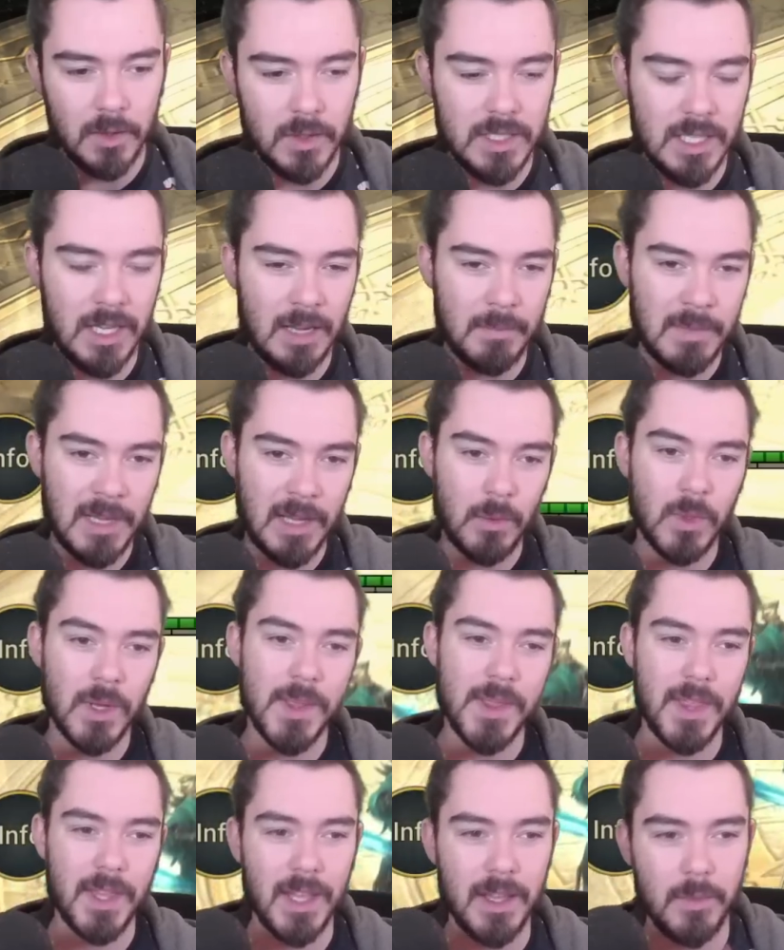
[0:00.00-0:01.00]
team. Now,
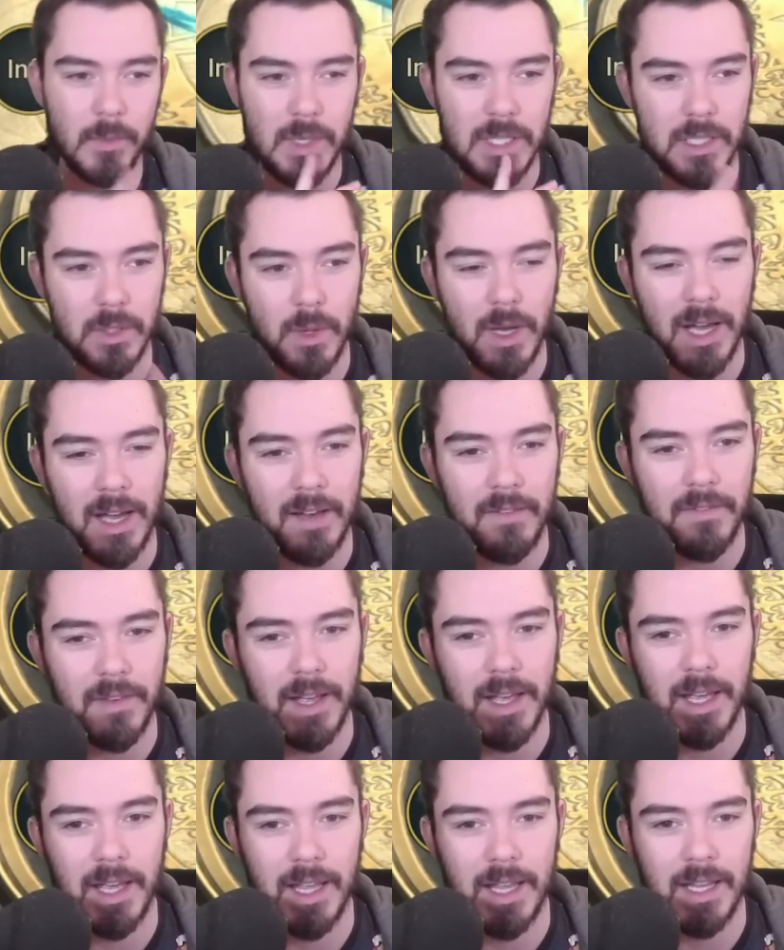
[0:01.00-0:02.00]
one thing, we do have
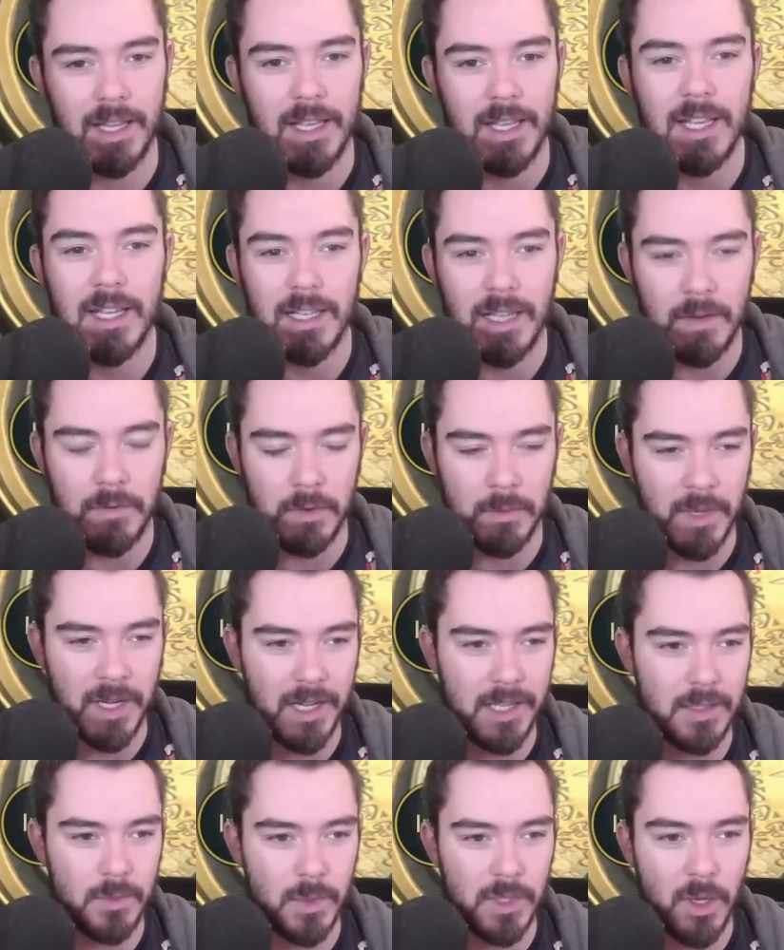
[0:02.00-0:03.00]
a. Never
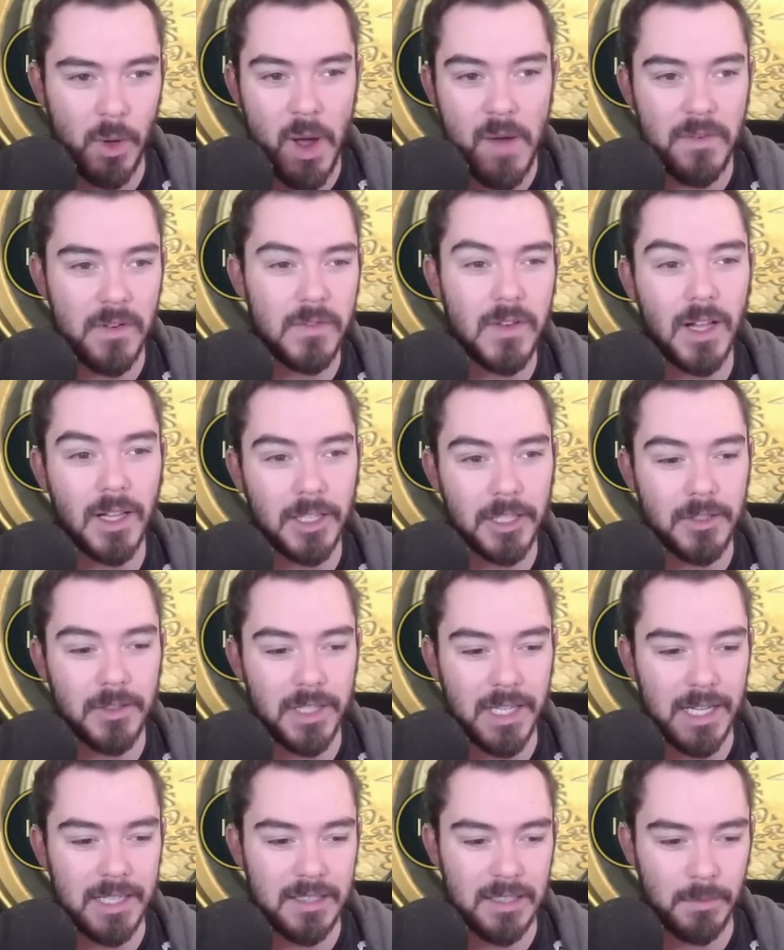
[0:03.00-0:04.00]
mind. We don't have a
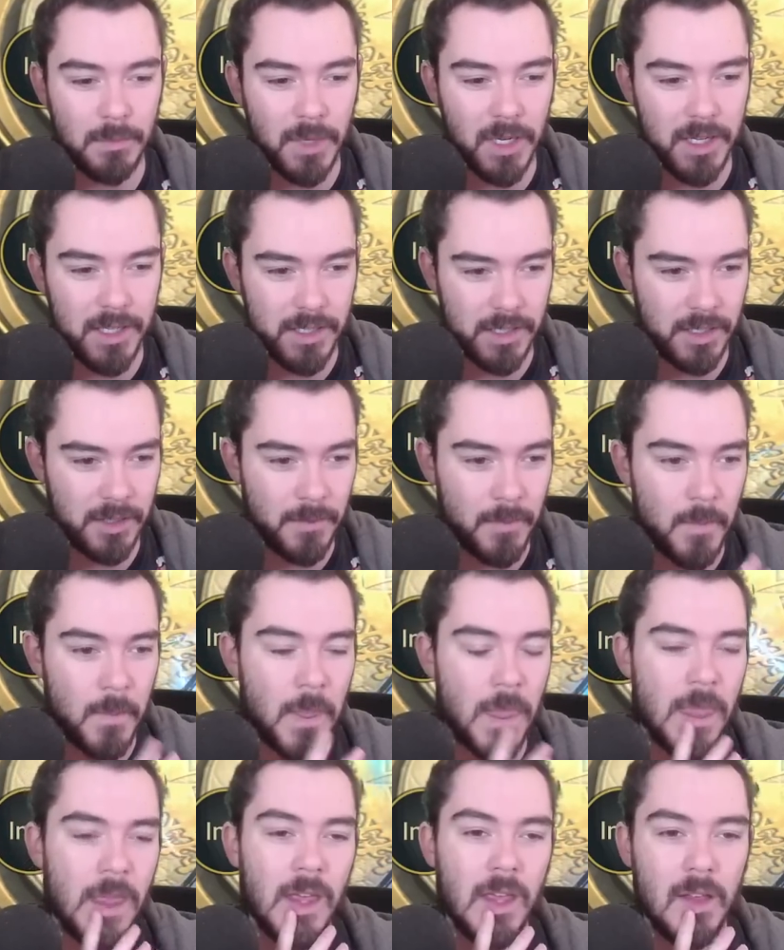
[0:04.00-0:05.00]
Valkyrie, it's a Martyr.
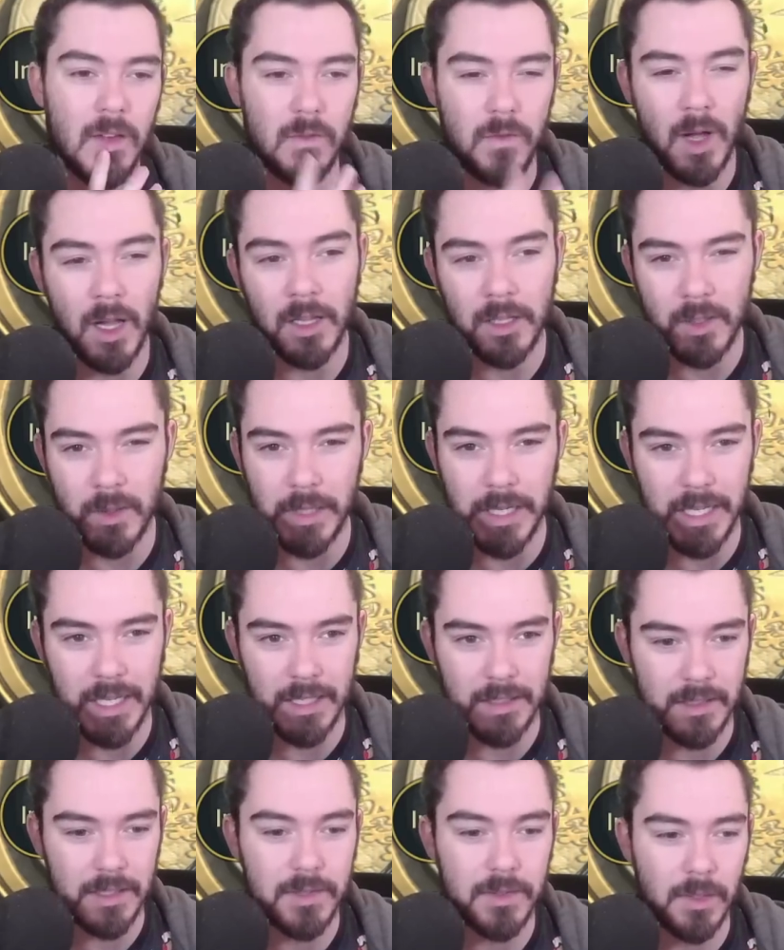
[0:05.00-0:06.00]
Valkyrie
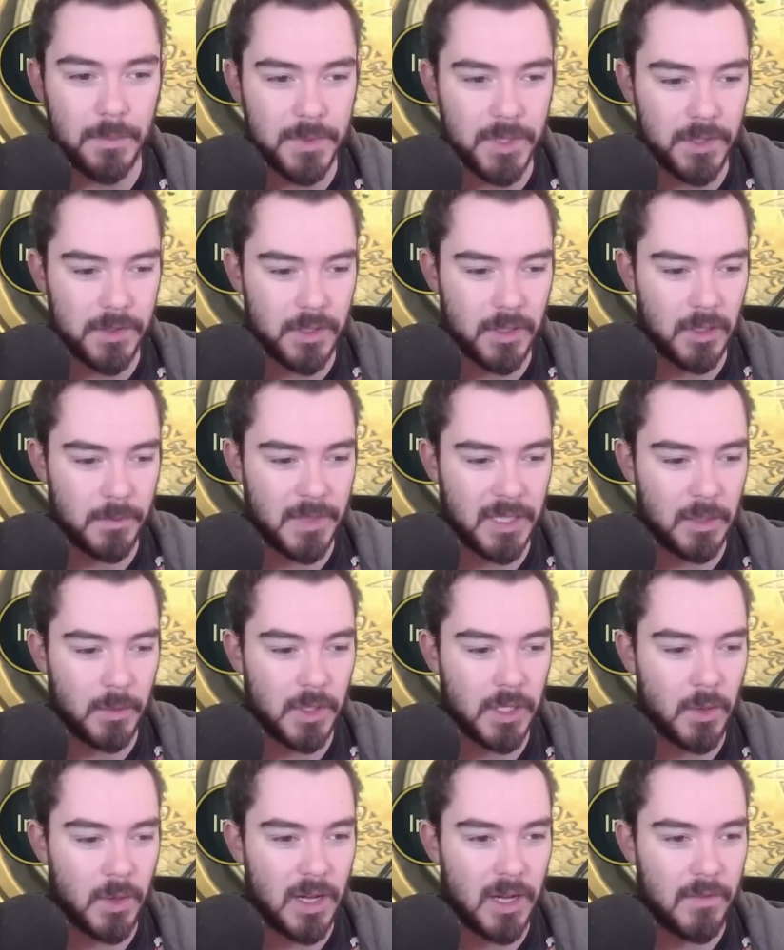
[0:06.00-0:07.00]
can disrupt your turn meter.
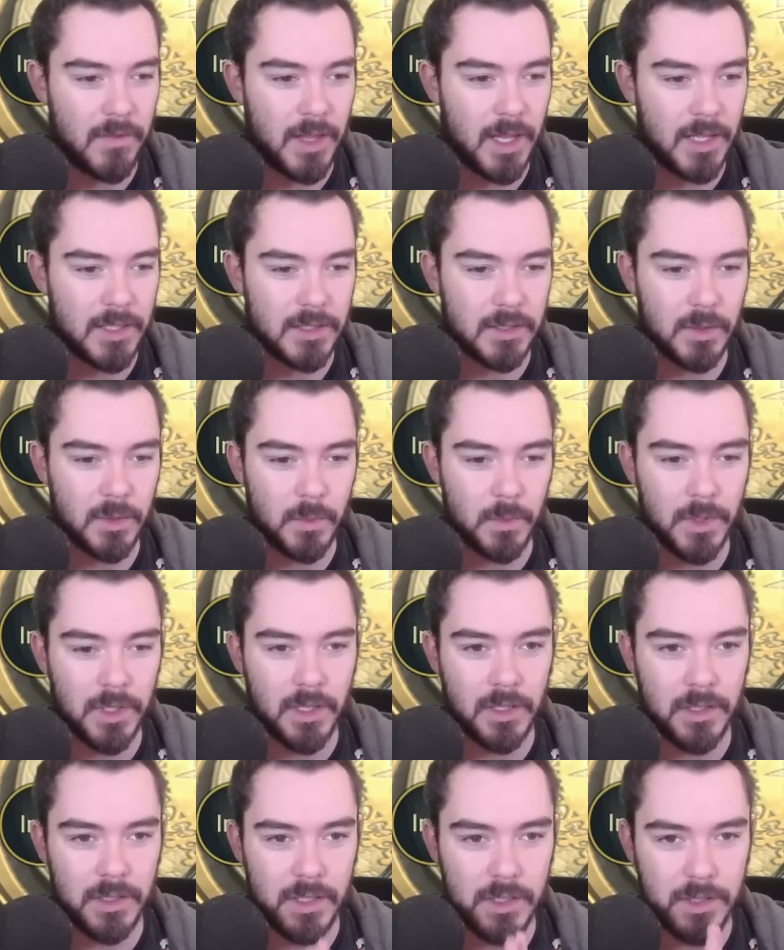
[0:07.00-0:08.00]
We don't have that. So we're
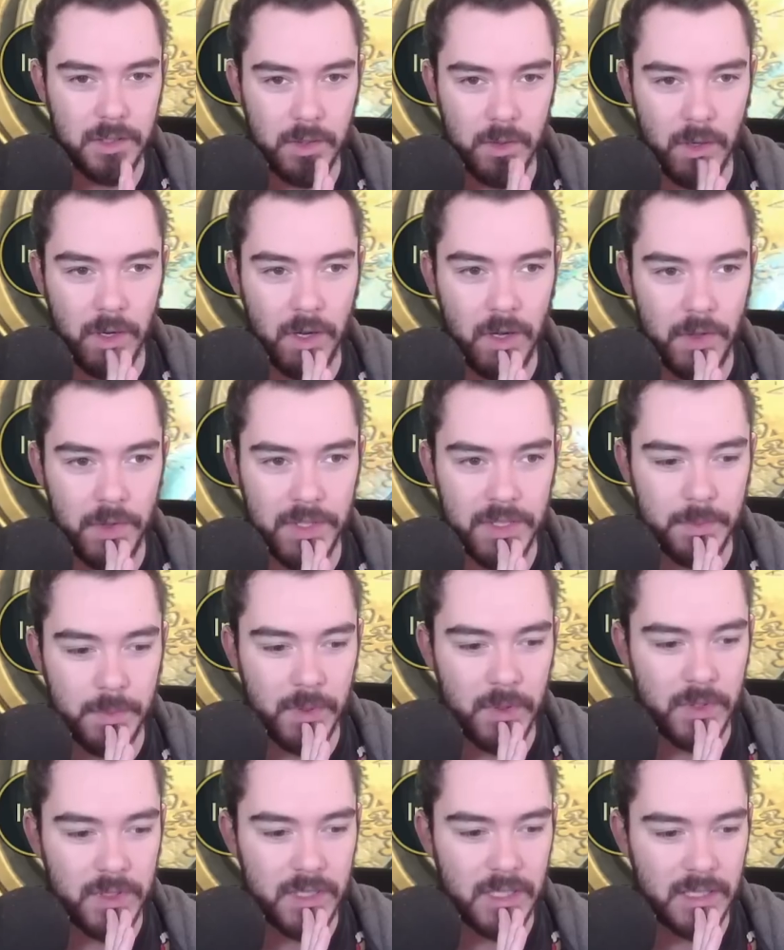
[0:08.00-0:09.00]
going to just do all this
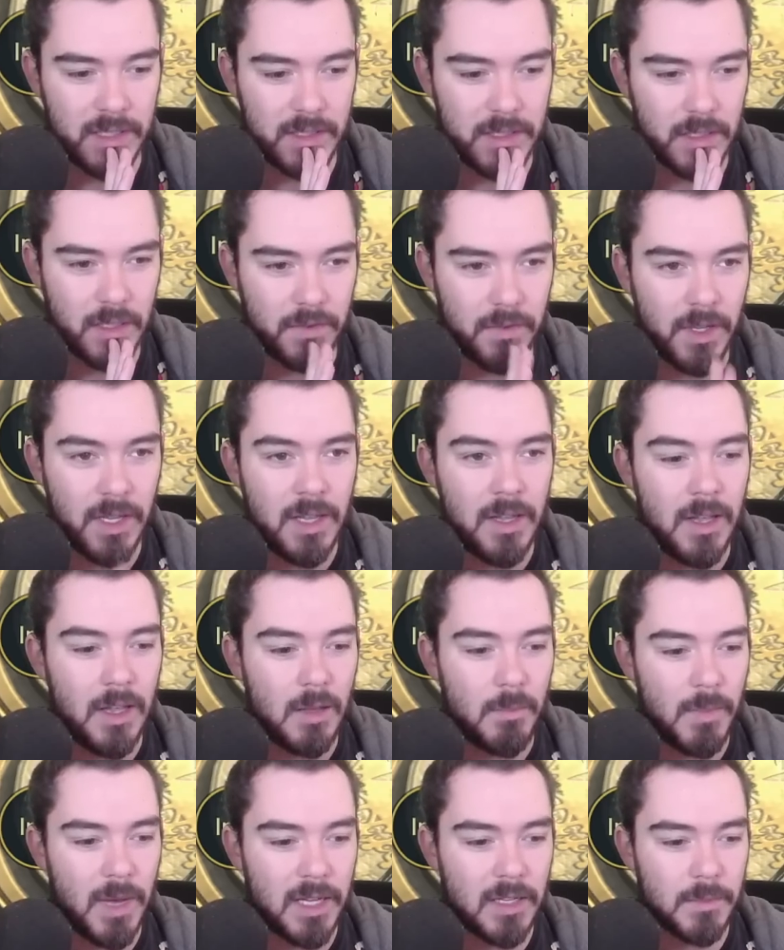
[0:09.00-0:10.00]
boosting stuff.
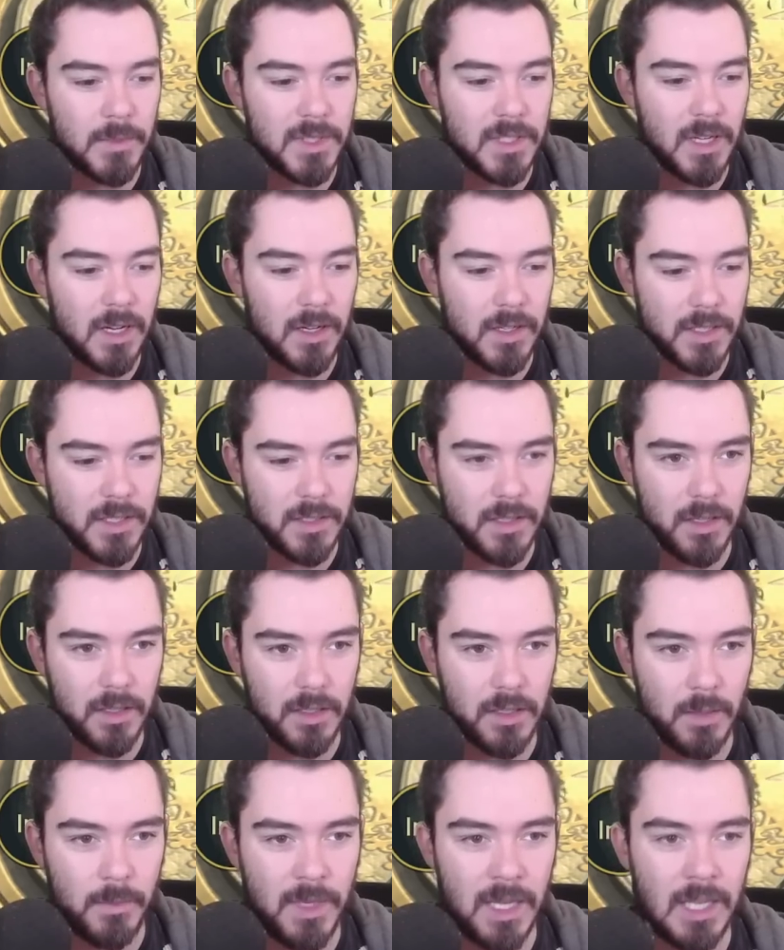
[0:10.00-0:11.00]
Madame Serris is going to
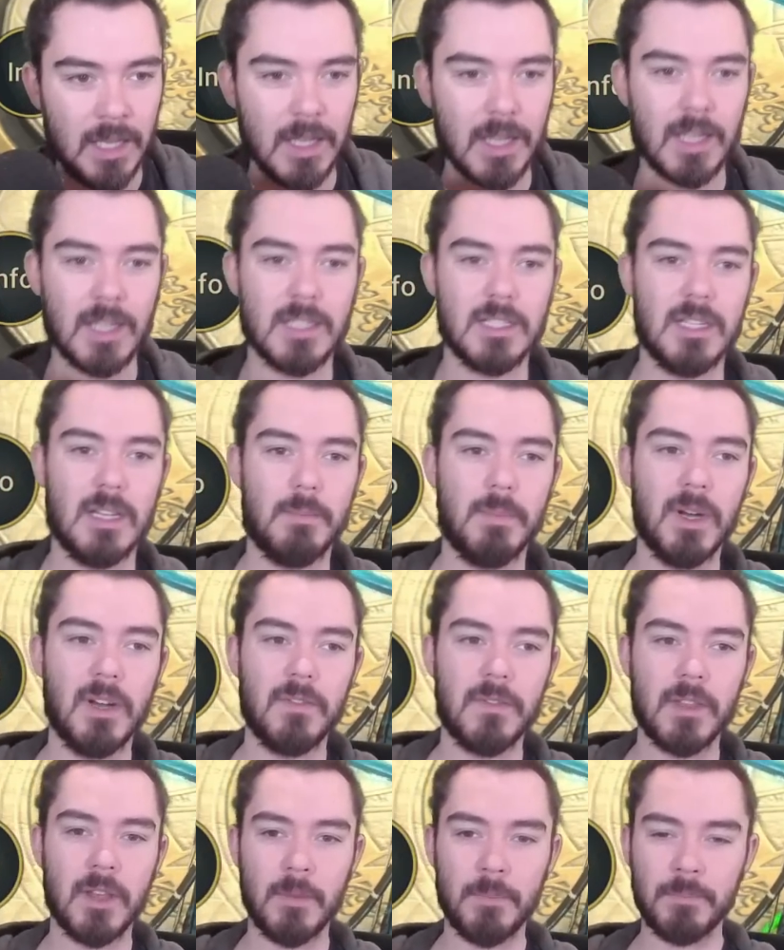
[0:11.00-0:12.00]
come in and
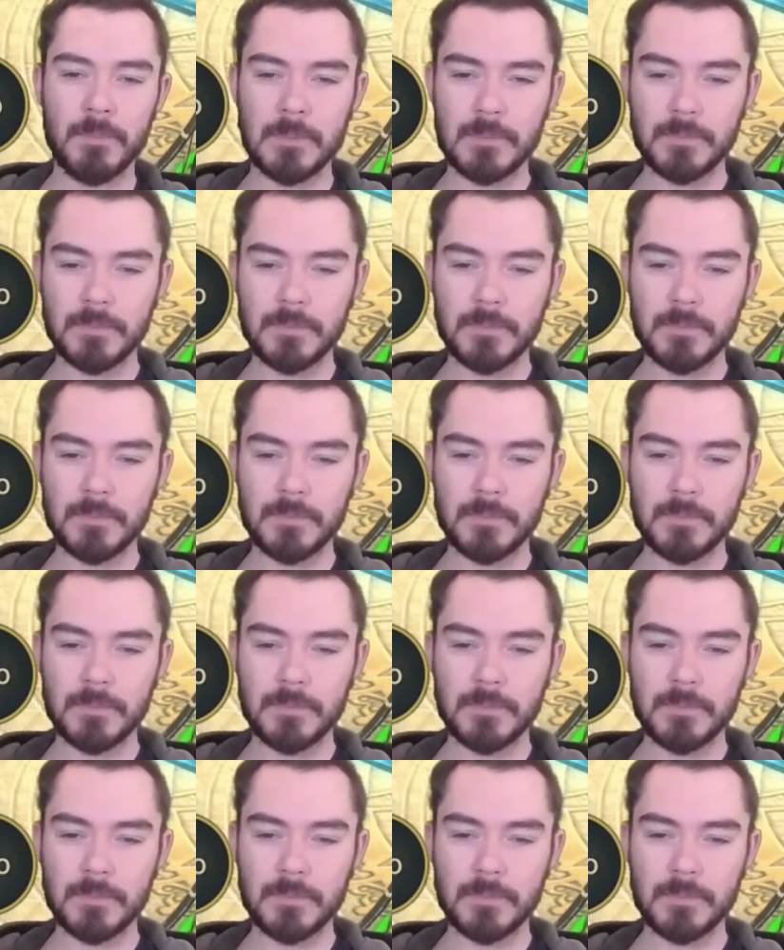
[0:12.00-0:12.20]
debuff them.